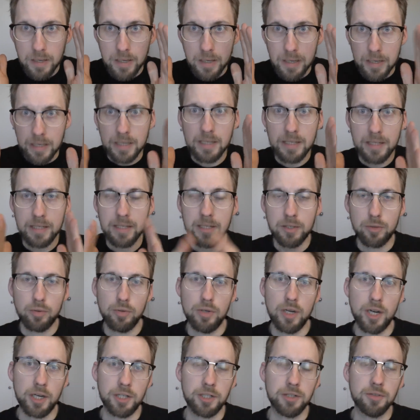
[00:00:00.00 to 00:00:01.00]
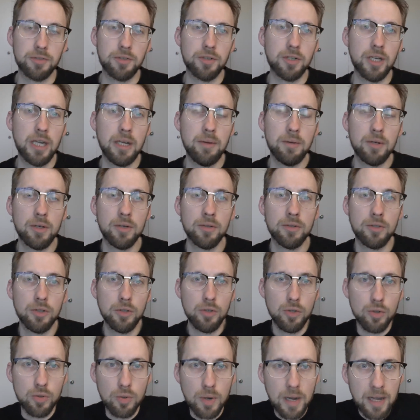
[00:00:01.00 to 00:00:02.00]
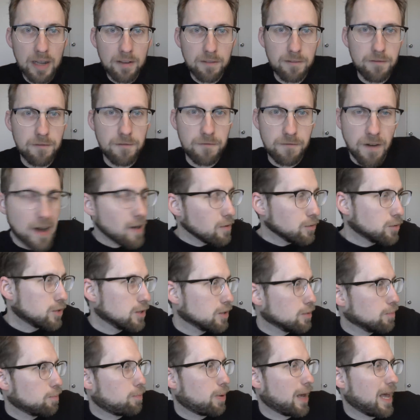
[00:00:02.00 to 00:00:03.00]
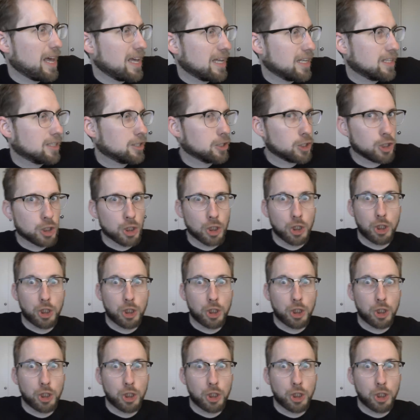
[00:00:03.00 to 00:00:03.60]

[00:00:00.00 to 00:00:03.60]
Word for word: here's the introduction. Today we're going to do a fountain pen